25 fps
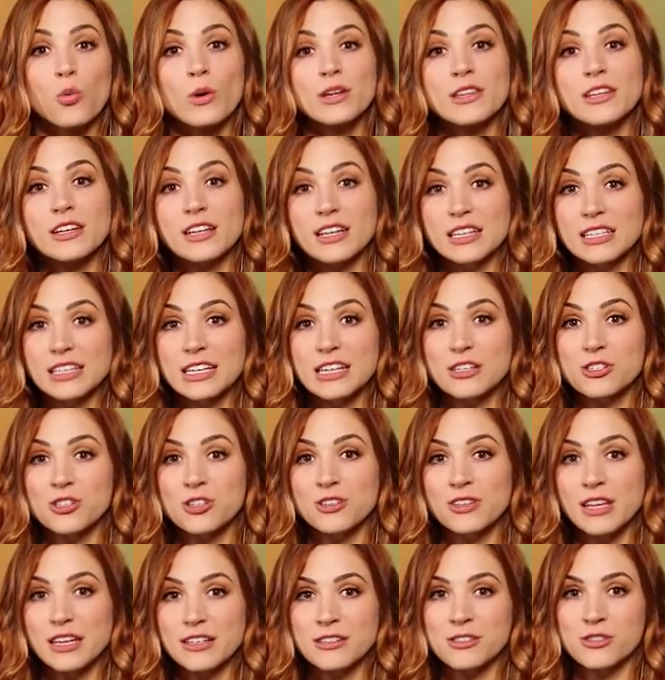when the
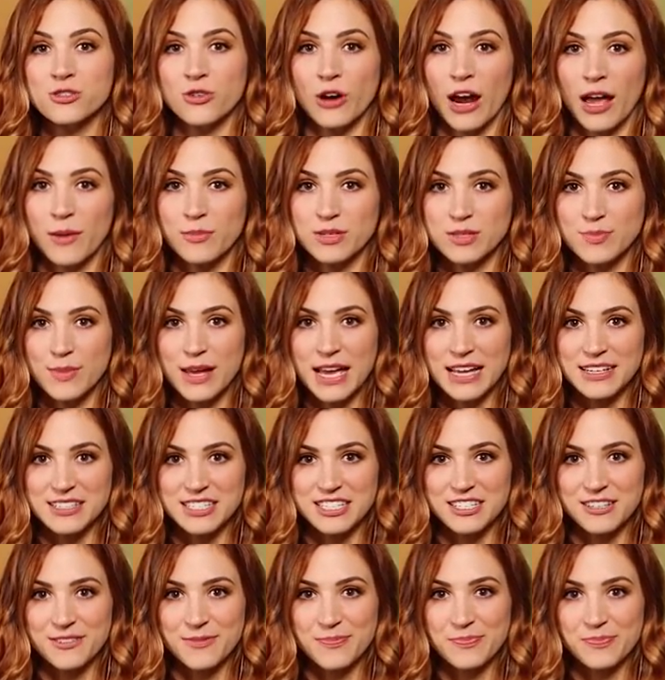condition they describe is
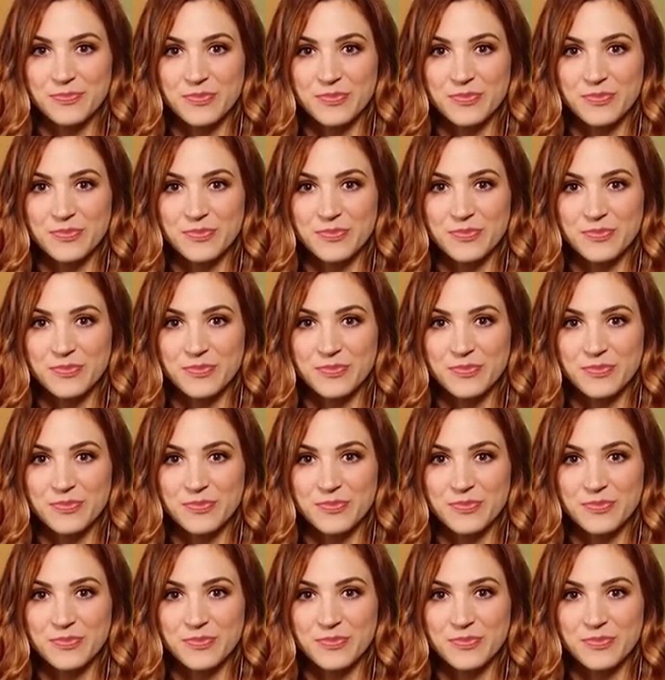met.